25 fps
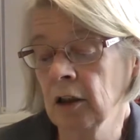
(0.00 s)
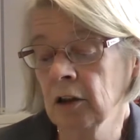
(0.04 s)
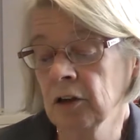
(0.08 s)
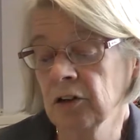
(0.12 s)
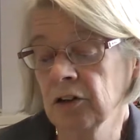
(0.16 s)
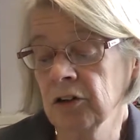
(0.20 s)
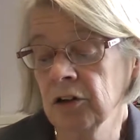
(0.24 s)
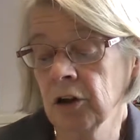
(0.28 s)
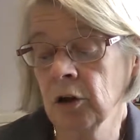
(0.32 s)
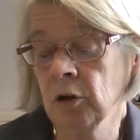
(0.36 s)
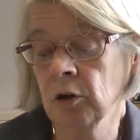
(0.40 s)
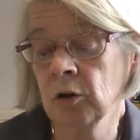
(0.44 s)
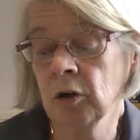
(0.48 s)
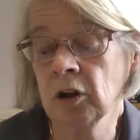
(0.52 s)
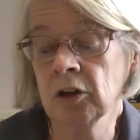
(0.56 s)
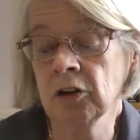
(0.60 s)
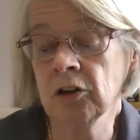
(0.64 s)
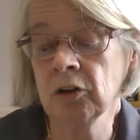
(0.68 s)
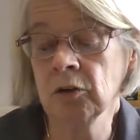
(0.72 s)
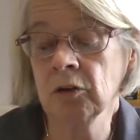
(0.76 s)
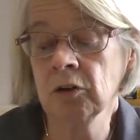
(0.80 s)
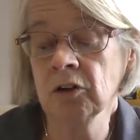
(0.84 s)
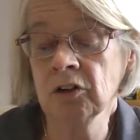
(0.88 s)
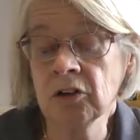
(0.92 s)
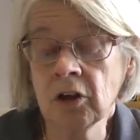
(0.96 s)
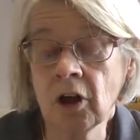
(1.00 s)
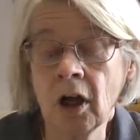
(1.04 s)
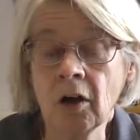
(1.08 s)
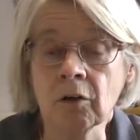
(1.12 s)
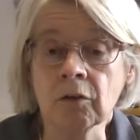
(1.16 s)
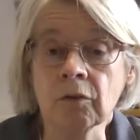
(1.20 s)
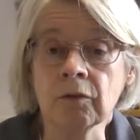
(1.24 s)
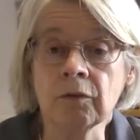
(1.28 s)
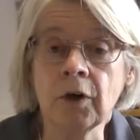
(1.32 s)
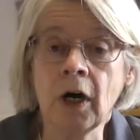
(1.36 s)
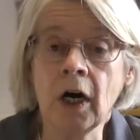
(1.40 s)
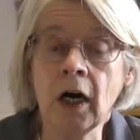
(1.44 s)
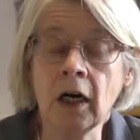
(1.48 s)
So as a
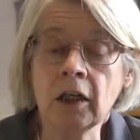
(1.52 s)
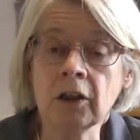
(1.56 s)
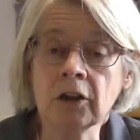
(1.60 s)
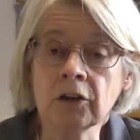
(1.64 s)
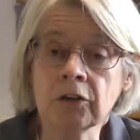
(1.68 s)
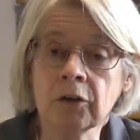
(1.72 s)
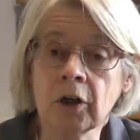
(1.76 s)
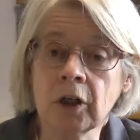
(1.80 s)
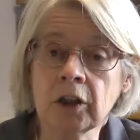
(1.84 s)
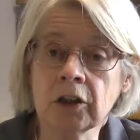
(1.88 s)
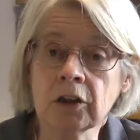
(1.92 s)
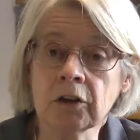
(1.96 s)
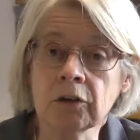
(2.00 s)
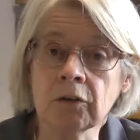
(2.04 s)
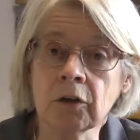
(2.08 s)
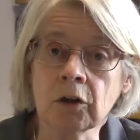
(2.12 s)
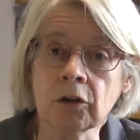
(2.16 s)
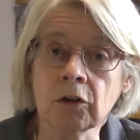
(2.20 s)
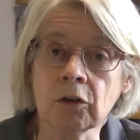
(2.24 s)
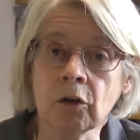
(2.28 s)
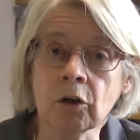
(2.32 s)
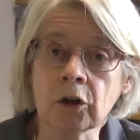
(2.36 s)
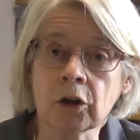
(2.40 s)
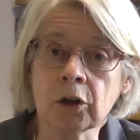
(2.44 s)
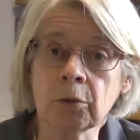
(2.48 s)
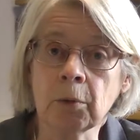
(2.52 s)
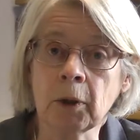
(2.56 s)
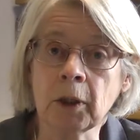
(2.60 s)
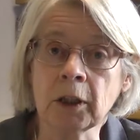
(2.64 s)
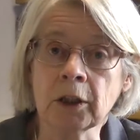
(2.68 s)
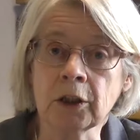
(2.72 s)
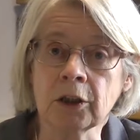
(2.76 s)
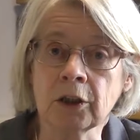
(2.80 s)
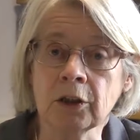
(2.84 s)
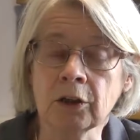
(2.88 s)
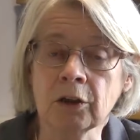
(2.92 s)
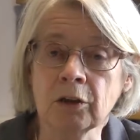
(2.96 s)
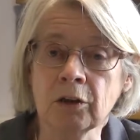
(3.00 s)
result, the highest rates of
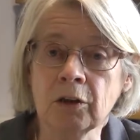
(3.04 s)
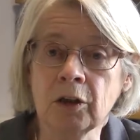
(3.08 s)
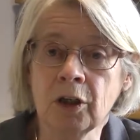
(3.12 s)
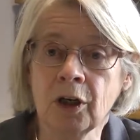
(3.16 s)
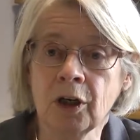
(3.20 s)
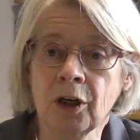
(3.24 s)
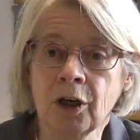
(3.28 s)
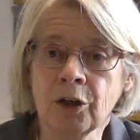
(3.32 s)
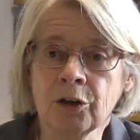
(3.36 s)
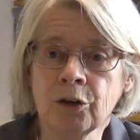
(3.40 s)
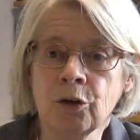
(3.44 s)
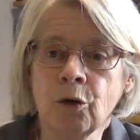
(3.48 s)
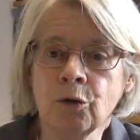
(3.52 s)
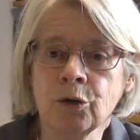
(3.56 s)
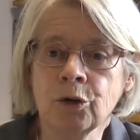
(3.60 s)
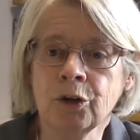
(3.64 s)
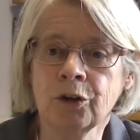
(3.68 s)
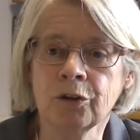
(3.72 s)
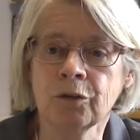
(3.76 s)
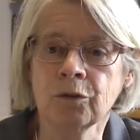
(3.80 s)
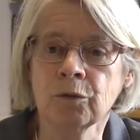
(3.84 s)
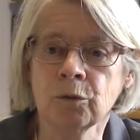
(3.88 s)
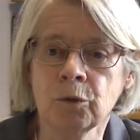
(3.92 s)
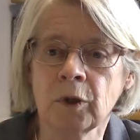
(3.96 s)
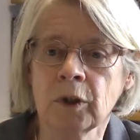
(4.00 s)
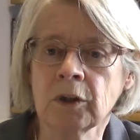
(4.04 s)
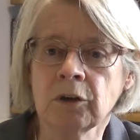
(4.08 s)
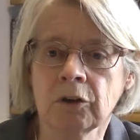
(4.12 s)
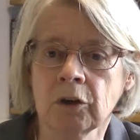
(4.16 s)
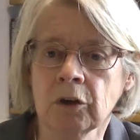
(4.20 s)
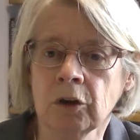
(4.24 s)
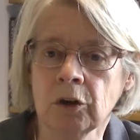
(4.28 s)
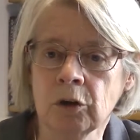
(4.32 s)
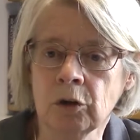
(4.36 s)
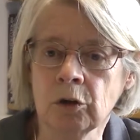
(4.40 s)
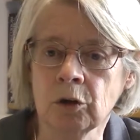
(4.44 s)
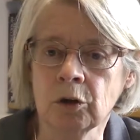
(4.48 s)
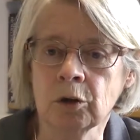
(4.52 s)
owner-occupation are not in
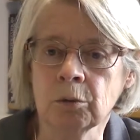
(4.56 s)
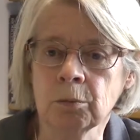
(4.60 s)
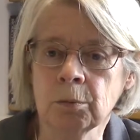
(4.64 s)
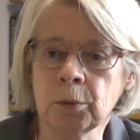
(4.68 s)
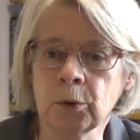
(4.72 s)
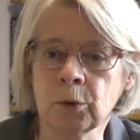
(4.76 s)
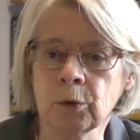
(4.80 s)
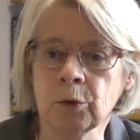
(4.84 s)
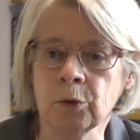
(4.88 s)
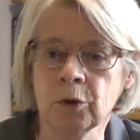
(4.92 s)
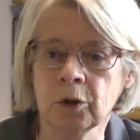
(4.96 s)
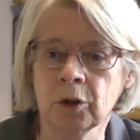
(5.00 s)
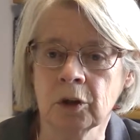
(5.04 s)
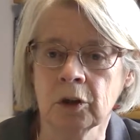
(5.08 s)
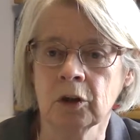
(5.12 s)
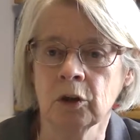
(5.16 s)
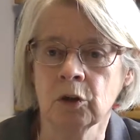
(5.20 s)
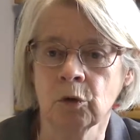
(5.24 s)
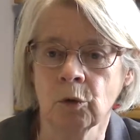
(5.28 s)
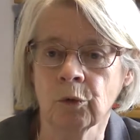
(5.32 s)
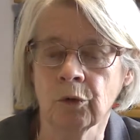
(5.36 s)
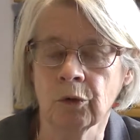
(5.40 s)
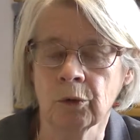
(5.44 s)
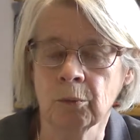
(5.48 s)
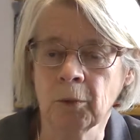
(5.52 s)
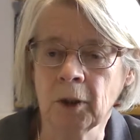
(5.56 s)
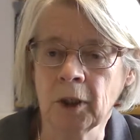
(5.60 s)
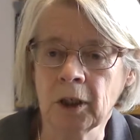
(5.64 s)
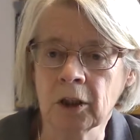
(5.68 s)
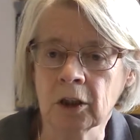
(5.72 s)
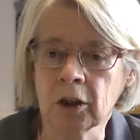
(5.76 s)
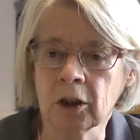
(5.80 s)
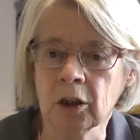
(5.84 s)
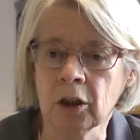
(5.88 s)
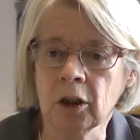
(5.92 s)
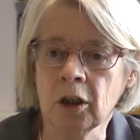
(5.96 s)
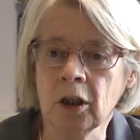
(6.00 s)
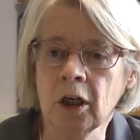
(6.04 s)
Western Europe or in North
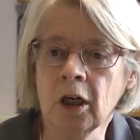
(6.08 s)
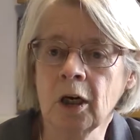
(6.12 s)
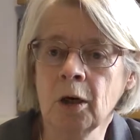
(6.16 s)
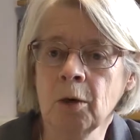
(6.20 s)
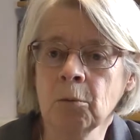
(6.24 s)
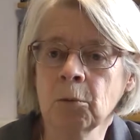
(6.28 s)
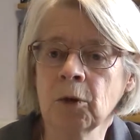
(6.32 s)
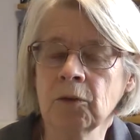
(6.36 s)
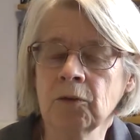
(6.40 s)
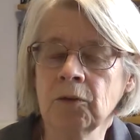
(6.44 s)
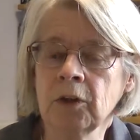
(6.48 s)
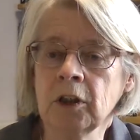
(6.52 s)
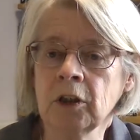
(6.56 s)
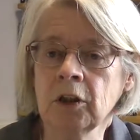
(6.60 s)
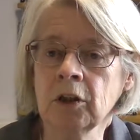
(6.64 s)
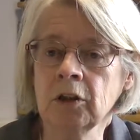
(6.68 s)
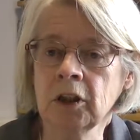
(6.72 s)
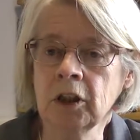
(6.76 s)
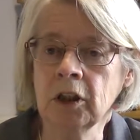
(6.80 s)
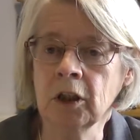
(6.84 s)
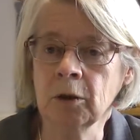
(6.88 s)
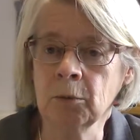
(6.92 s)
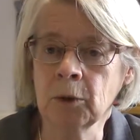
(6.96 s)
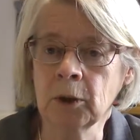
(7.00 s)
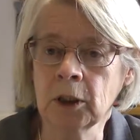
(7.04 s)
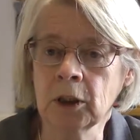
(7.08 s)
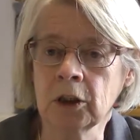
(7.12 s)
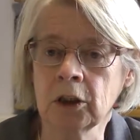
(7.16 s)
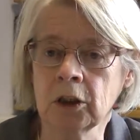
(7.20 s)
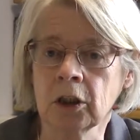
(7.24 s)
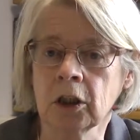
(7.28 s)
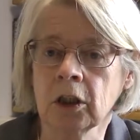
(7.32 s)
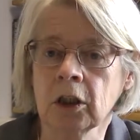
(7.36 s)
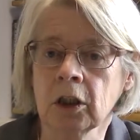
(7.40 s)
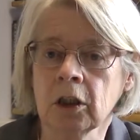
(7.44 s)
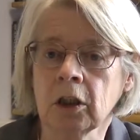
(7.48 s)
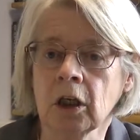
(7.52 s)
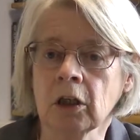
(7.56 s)
America, but they're in the
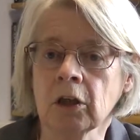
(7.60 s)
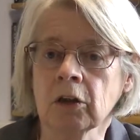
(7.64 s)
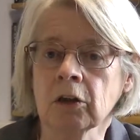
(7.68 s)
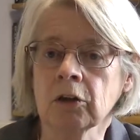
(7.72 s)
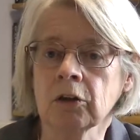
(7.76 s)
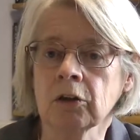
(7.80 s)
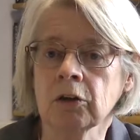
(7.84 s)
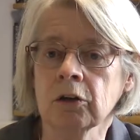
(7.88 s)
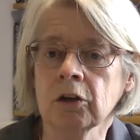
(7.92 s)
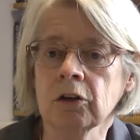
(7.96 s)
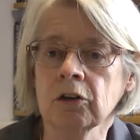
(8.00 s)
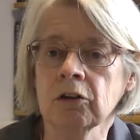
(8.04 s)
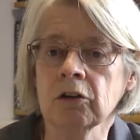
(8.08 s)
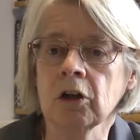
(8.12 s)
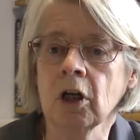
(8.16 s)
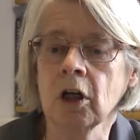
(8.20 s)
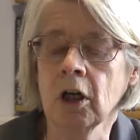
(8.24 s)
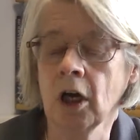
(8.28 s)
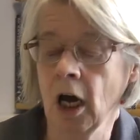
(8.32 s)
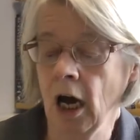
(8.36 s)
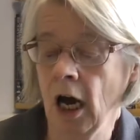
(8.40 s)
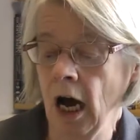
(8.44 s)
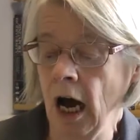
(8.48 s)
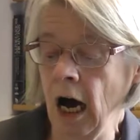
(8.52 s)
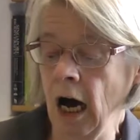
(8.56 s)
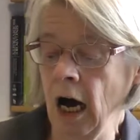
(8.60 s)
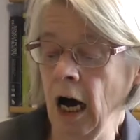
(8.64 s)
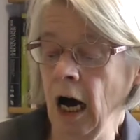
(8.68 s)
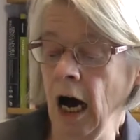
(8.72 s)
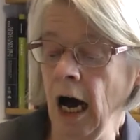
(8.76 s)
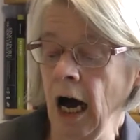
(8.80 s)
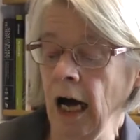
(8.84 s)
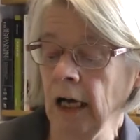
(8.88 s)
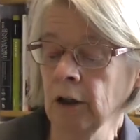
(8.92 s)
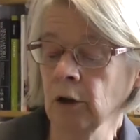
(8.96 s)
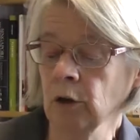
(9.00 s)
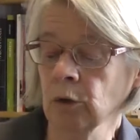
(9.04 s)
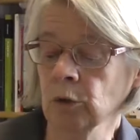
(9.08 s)
emerging countries
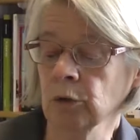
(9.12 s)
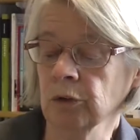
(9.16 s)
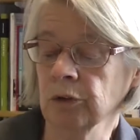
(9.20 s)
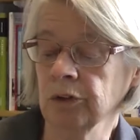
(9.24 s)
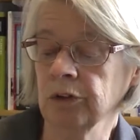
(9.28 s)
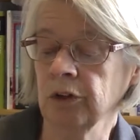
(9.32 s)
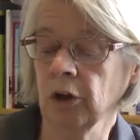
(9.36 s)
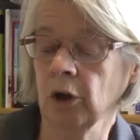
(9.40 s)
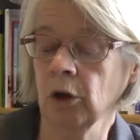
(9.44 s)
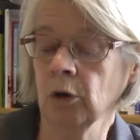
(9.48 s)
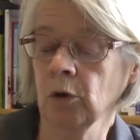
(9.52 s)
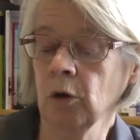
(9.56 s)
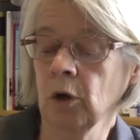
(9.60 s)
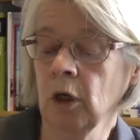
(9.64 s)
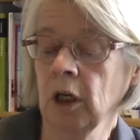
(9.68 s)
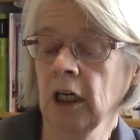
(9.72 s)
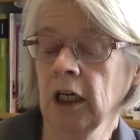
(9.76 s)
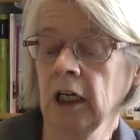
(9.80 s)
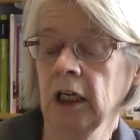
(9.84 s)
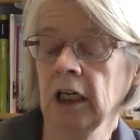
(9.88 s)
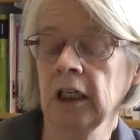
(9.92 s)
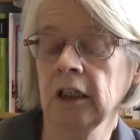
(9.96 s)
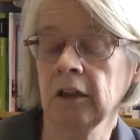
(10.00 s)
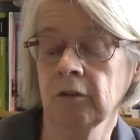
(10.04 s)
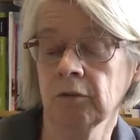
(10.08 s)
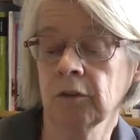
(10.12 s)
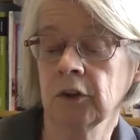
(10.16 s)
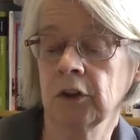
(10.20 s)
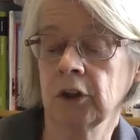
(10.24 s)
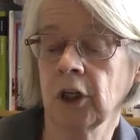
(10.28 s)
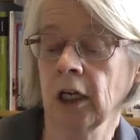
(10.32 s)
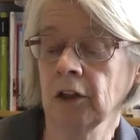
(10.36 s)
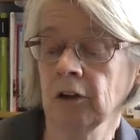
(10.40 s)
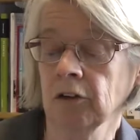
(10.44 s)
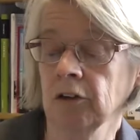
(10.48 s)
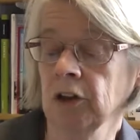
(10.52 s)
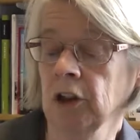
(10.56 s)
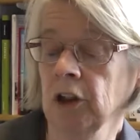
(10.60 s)
and also in the
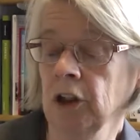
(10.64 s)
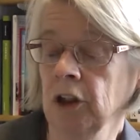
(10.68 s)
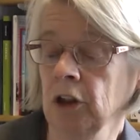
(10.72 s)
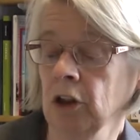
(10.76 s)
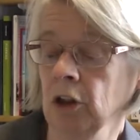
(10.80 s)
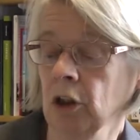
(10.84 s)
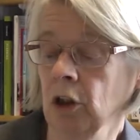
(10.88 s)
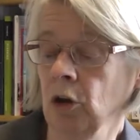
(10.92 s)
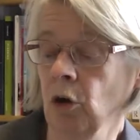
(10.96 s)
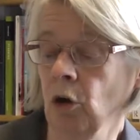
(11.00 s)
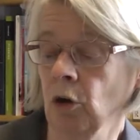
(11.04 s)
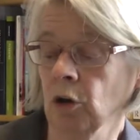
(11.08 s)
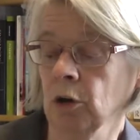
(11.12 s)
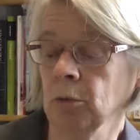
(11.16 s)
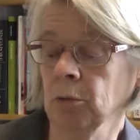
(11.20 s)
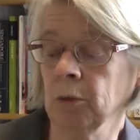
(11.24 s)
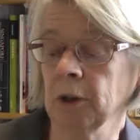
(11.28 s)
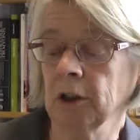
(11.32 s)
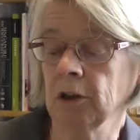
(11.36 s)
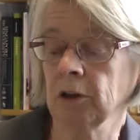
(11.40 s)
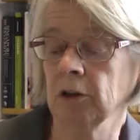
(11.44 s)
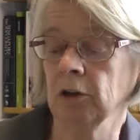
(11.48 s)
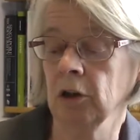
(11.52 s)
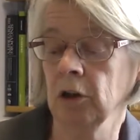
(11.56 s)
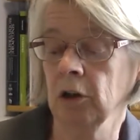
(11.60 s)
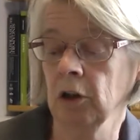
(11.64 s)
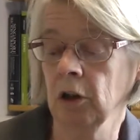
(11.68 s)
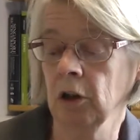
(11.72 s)
transition economies.